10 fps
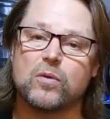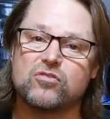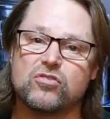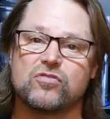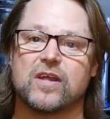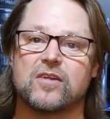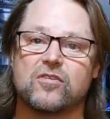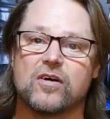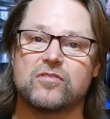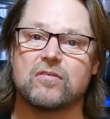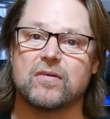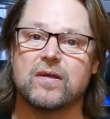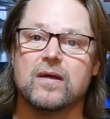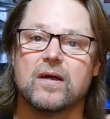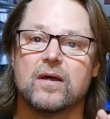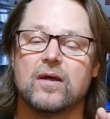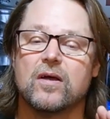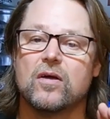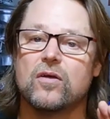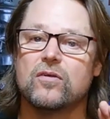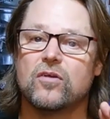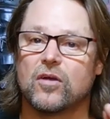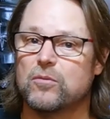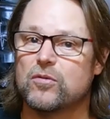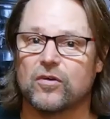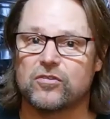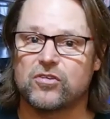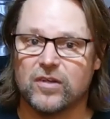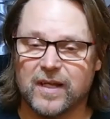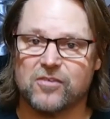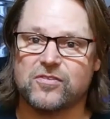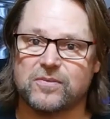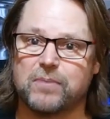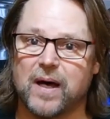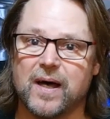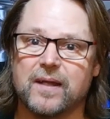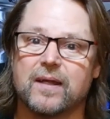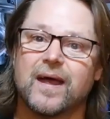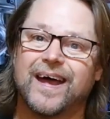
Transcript: Once you've sanitized everything, you can move on to your next part.